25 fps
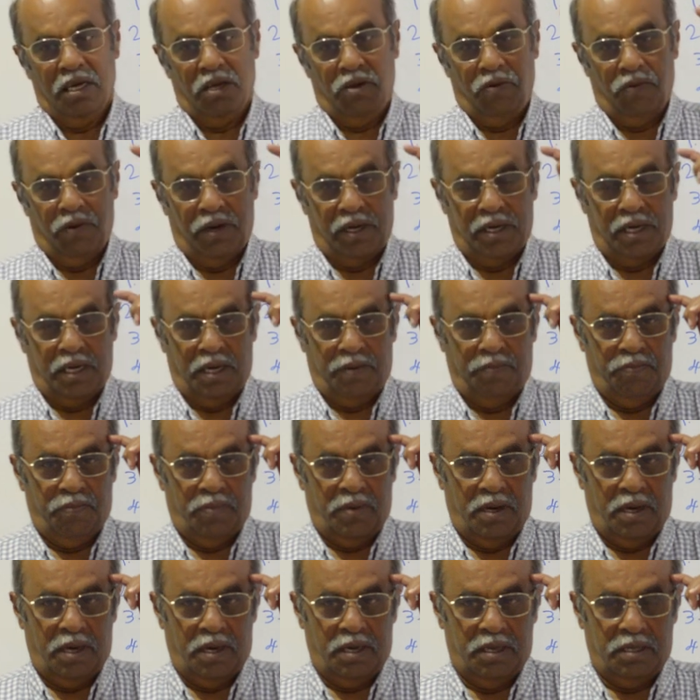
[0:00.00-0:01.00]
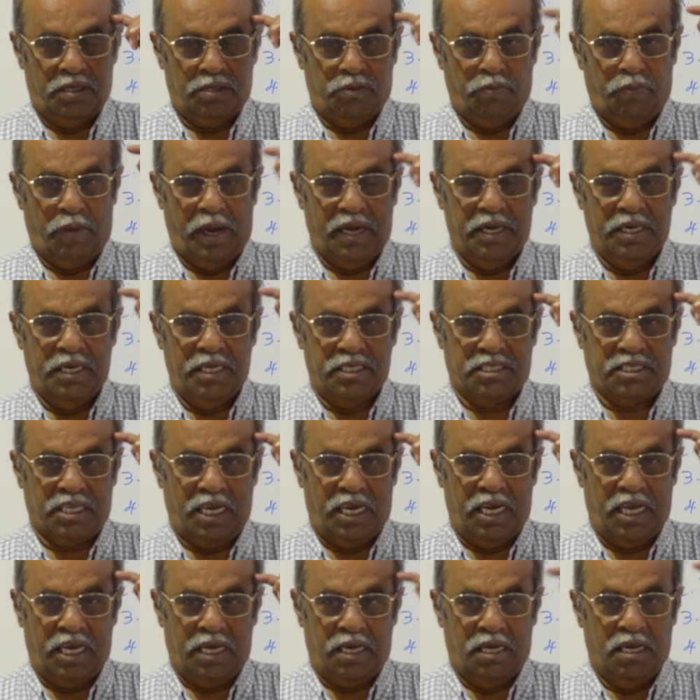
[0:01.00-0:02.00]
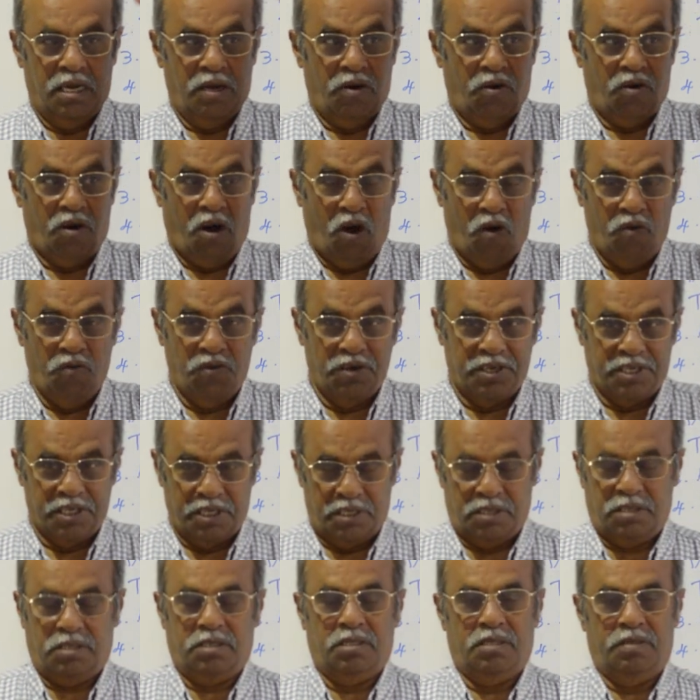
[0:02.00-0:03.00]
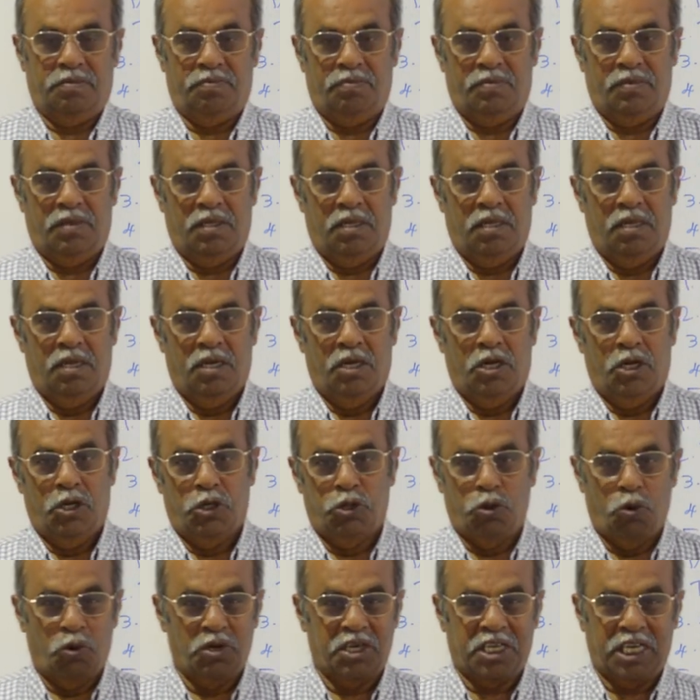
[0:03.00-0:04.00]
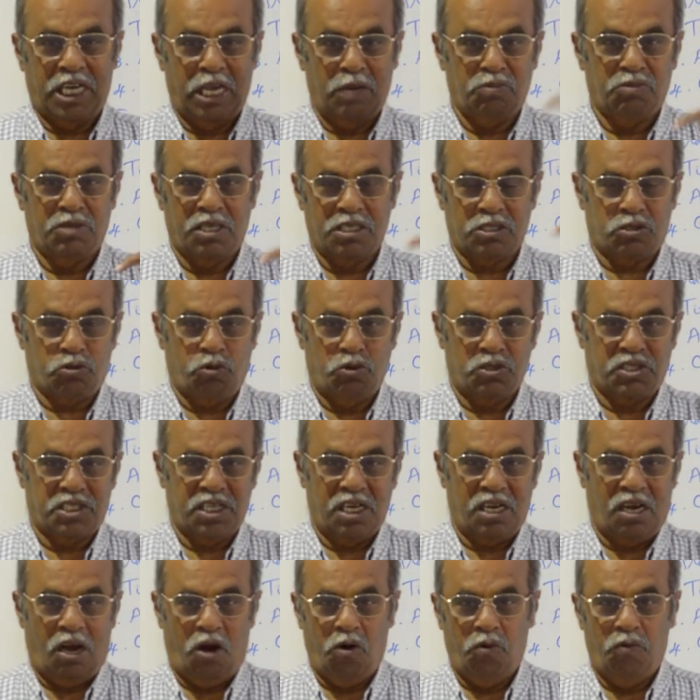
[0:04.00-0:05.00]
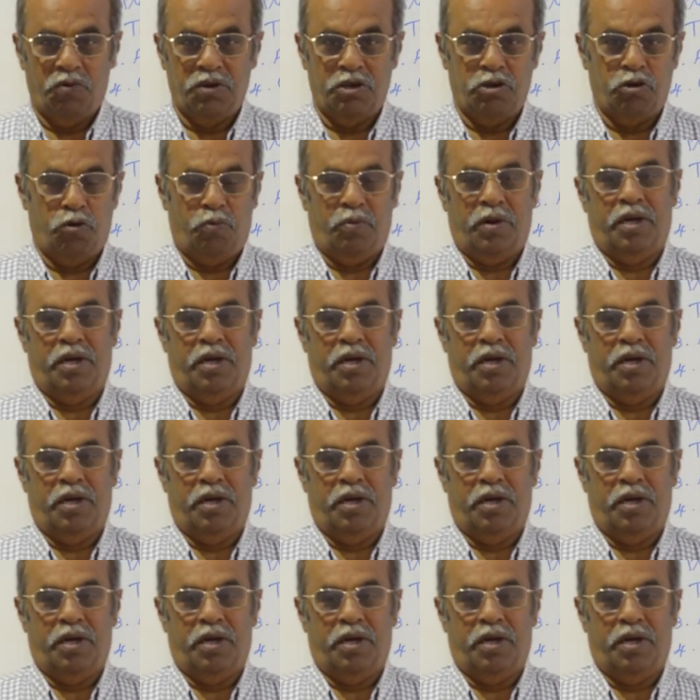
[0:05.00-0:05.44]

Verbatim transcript: your mind is telling how it is. Don't keep this question how in your